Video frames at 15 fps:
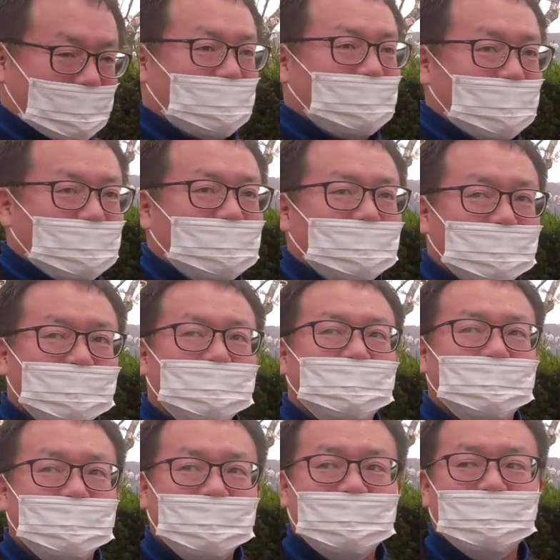For each
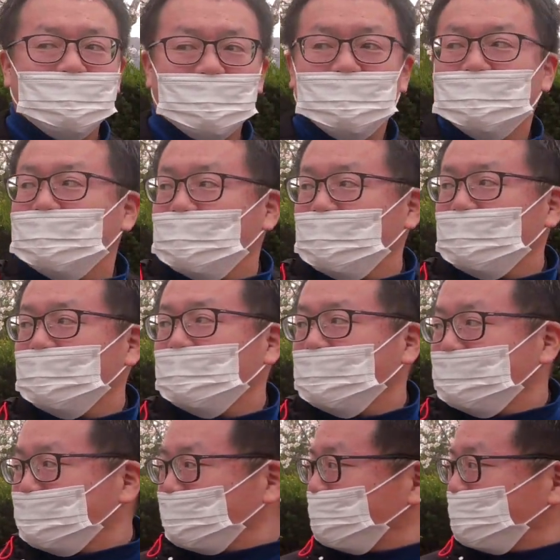purpose there is a different god.